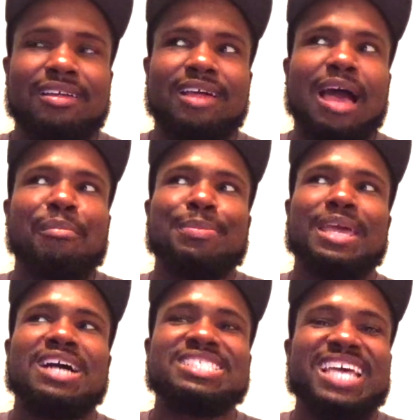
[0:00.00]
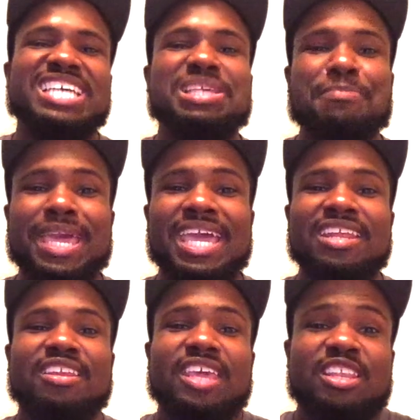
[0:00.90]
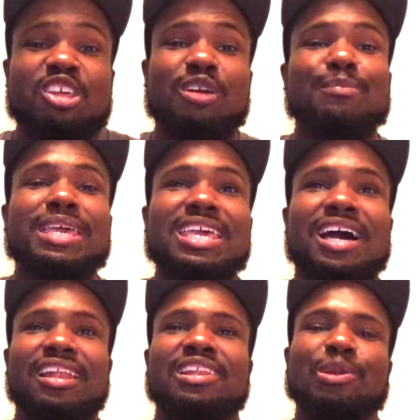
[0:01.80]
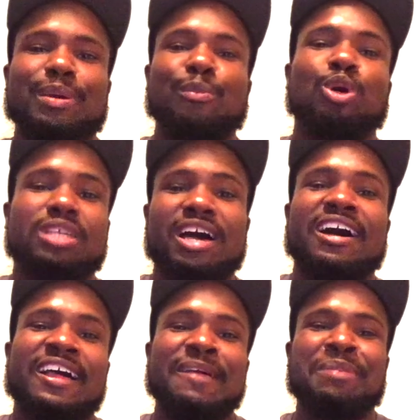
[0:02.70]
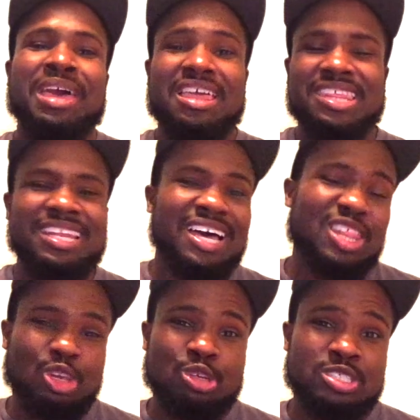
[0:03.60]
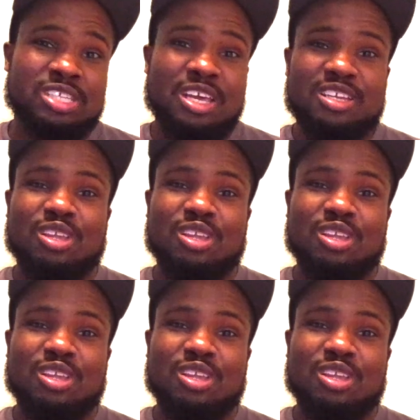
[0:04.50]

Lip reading: I'm going to be honest, as a man, it took me a little bit more time than others